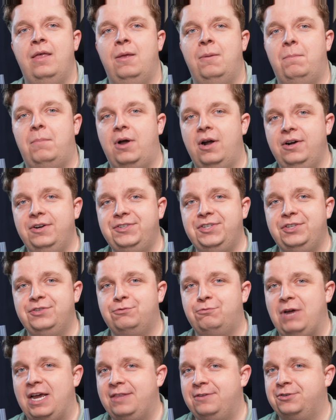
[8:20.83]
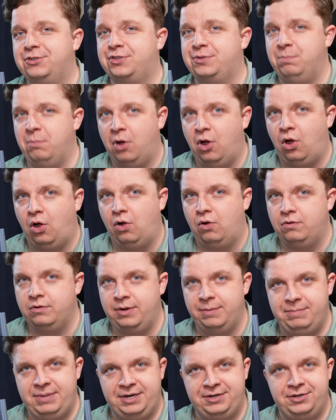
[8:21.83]
Mars is rather small
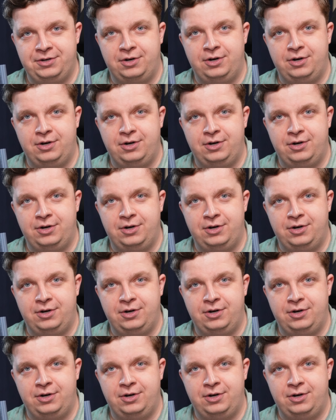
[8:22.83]
compared to